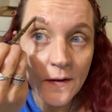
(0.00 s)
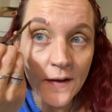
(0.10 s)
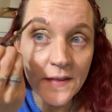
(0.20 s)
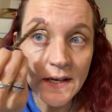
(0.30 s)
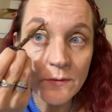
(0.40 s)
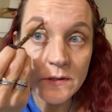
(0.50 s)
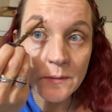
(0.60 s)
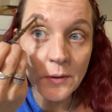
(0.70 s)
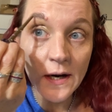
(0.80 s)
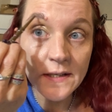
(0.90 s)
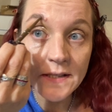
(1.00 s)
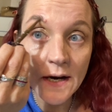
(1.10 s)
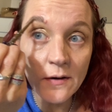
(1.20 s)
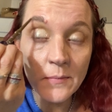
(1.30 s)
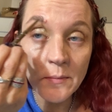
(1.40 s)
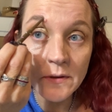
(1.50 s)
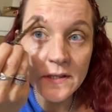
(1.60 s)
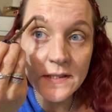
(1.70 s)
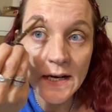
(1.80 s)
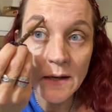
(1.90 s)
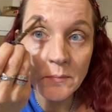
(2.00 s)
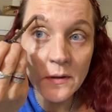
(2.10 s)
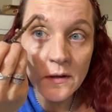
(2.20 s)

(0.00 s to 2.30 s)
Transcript: I think he was surprised that I remembered his name.